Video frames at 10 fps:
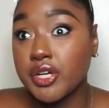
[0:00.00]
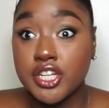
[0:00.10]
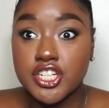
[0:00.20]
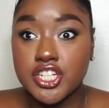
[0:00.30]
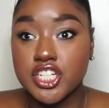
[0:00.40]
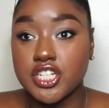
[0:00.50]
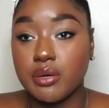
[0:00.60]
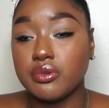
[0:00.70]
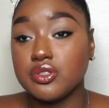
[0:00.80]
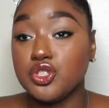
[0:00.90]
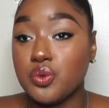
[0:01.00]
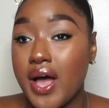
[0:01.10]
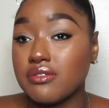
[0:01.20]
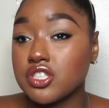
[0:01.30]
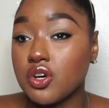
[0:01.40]
conditioning shampoos do
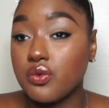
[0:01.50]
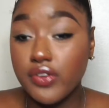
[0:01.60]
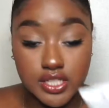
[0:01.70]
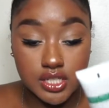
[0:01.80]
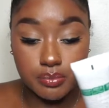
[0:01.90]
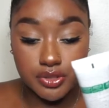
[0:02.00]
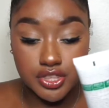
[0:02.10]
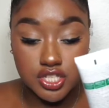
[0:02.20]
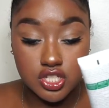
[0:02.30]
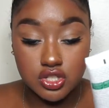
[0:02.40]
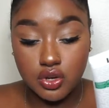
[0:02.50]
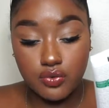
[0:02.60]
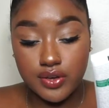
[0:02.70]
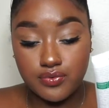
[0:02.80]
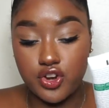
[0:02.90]
have sulfates in it, but this is
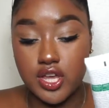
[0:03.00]
sulfate free.